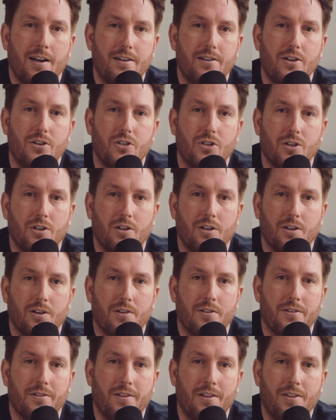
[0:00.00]
additional
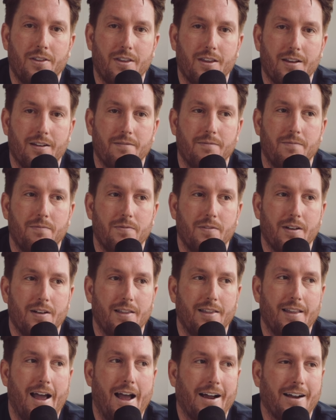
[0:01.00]
or the
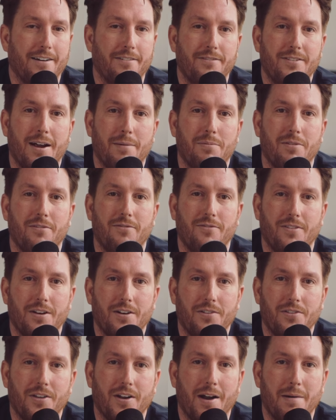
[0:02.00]
lack of depth of
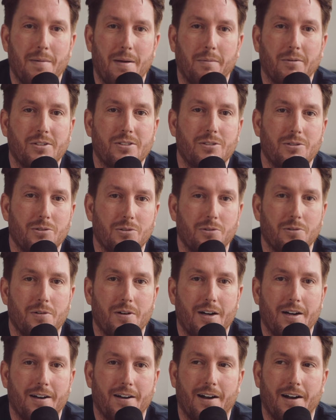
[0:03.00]
field that I'm able to